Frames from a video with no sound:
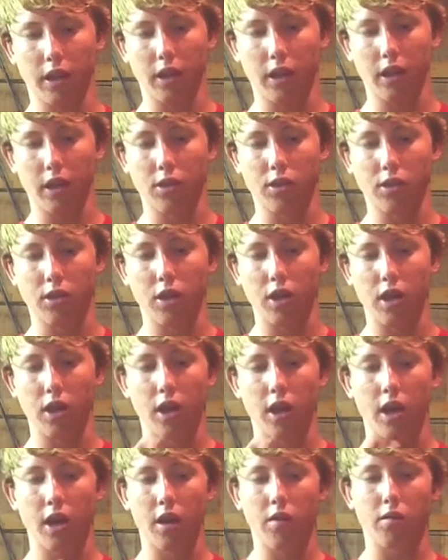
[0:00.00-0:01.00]
this.
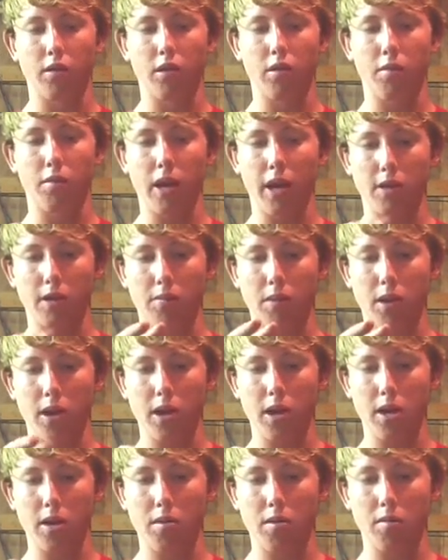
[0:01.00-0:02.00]
When the bass bite
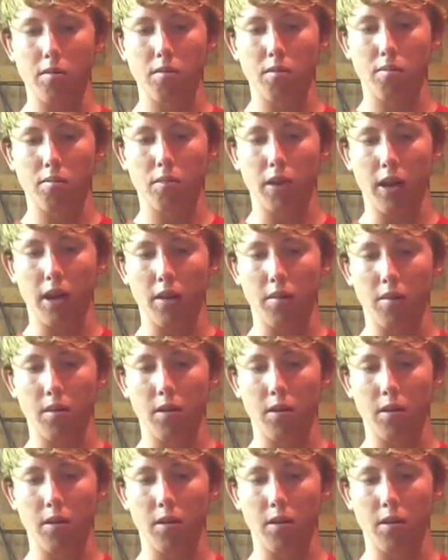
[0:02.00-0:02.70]
it, bam.